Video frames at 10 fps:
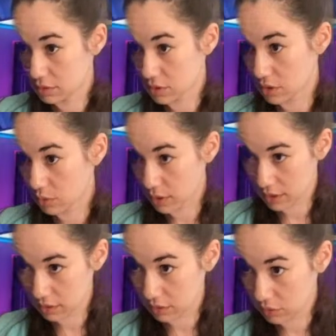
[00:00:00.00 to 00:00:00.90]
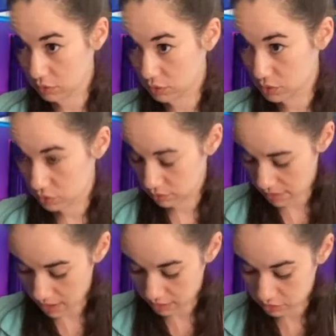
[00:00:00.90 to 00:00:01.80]
to what hues to
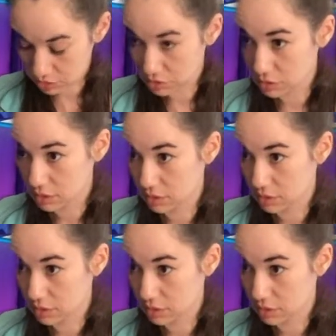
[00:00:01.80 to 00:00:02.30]
match.